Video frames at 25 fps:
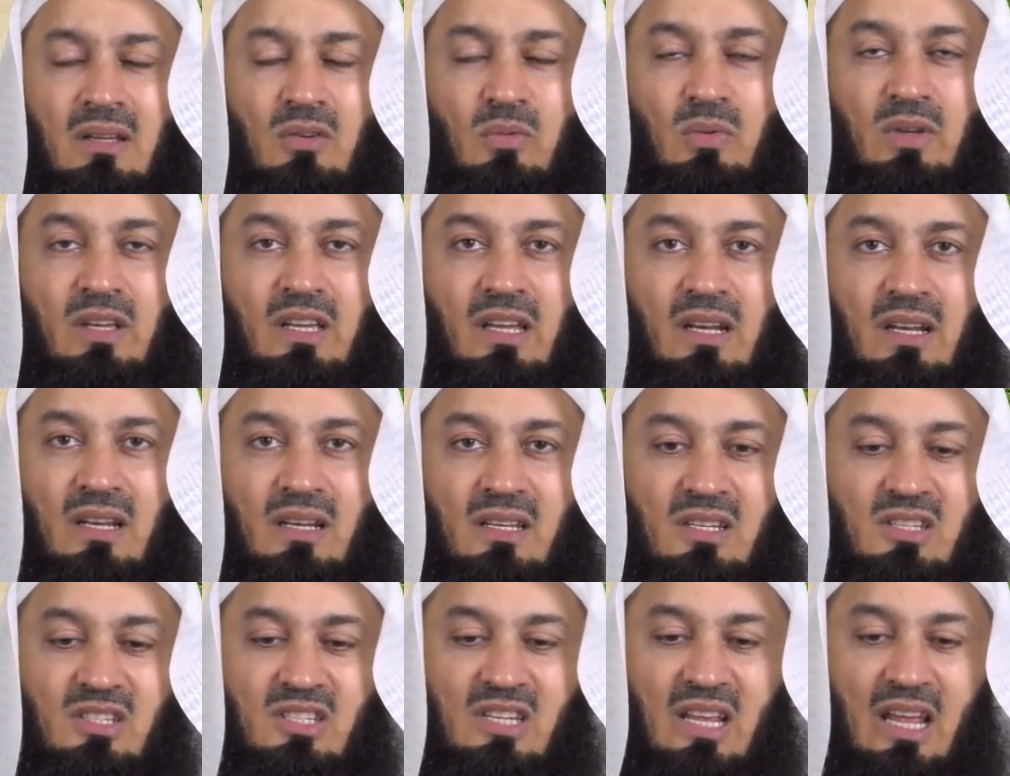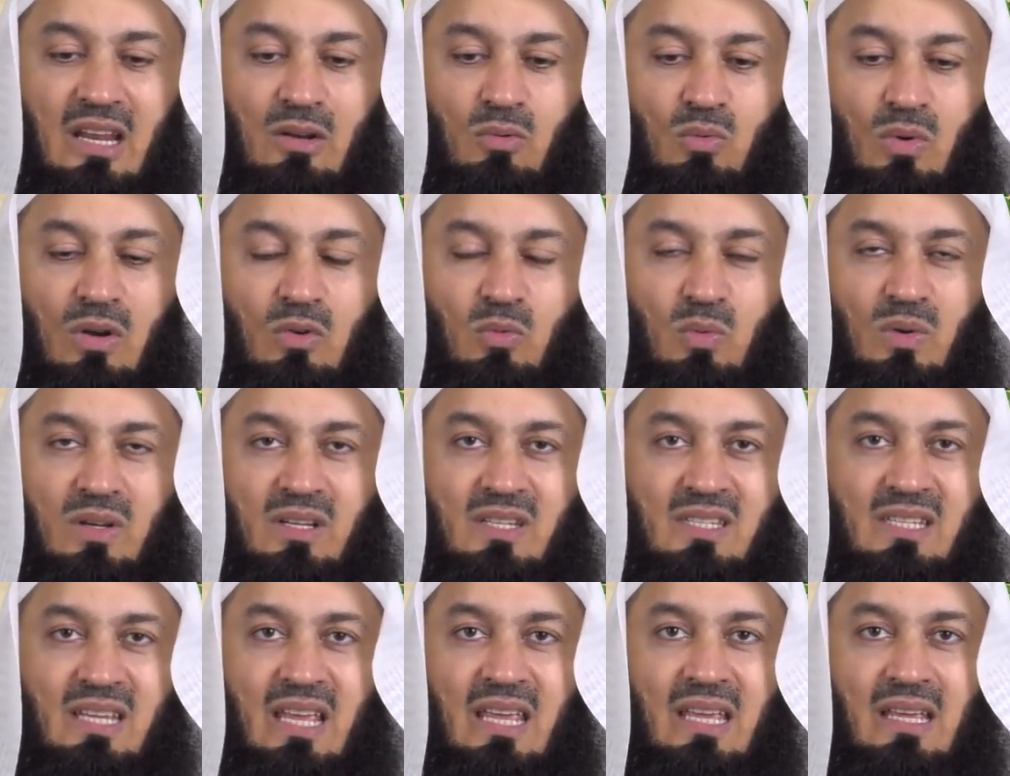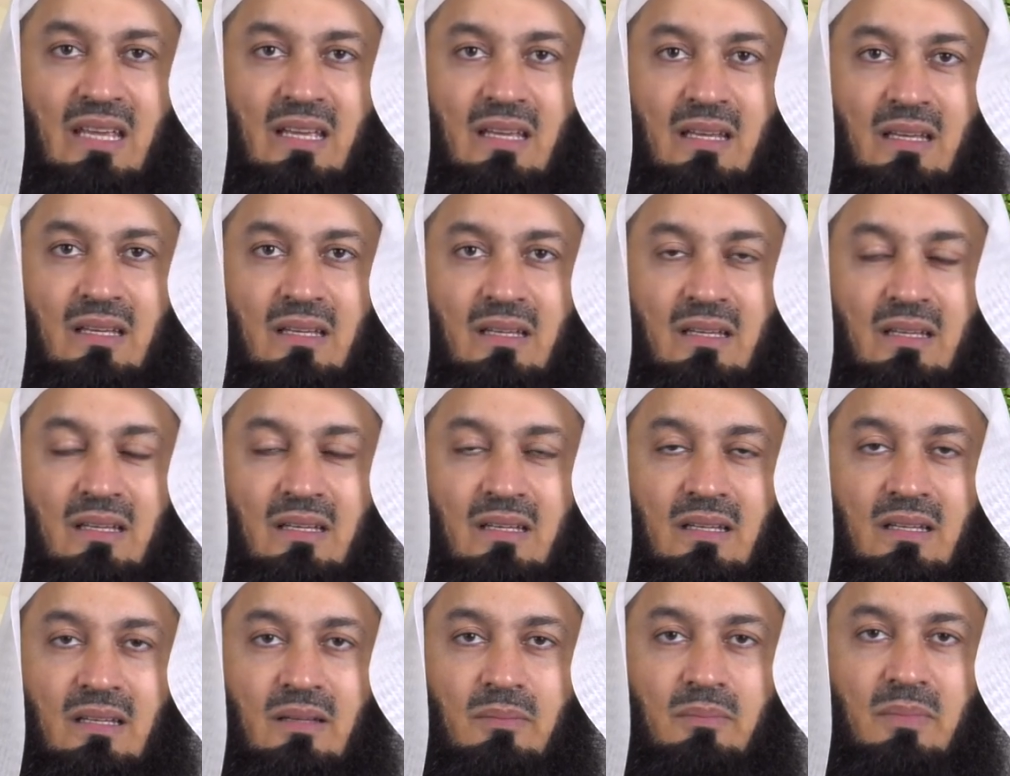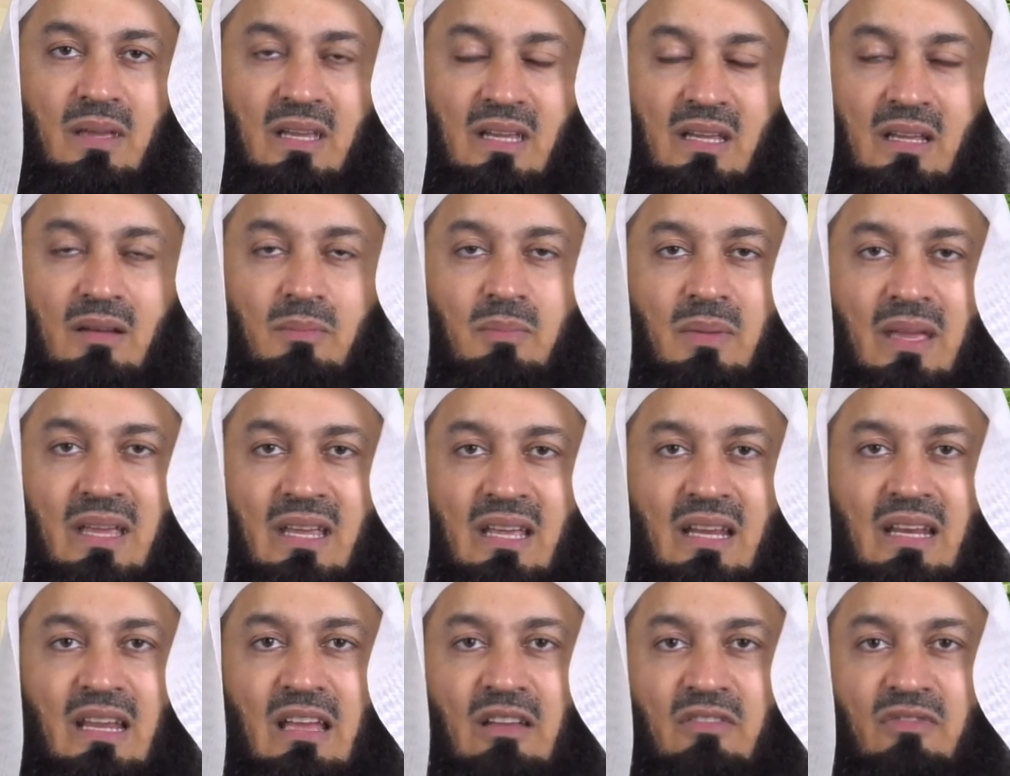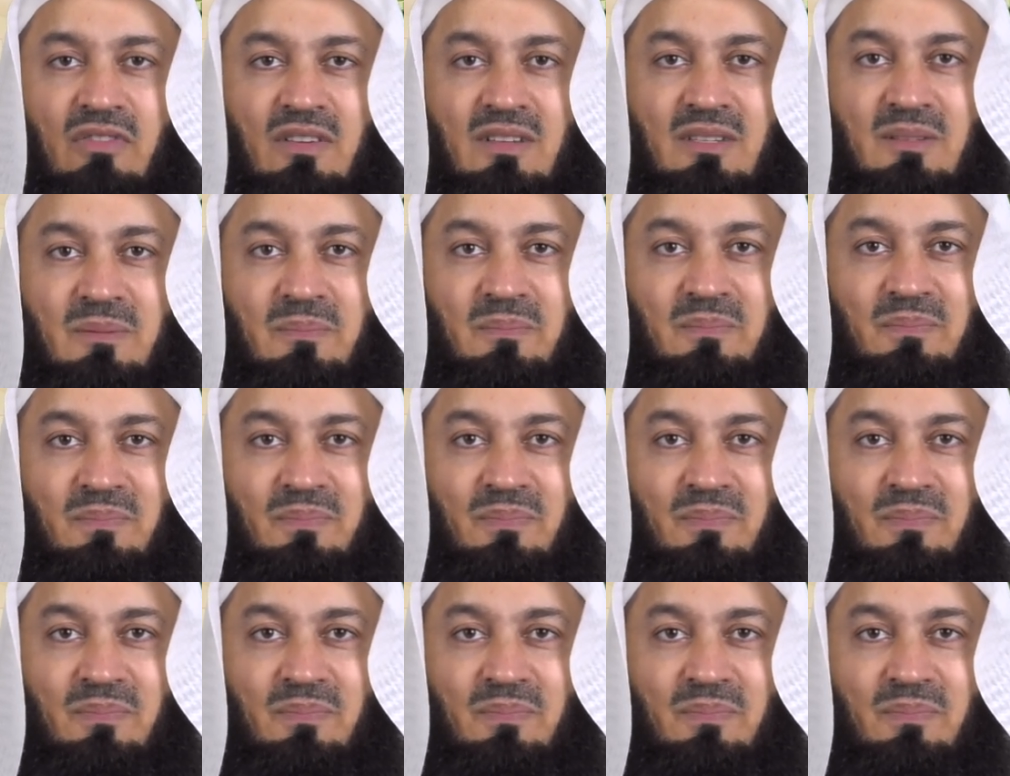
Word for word: We can understand what we are saying. Make an, make an effort.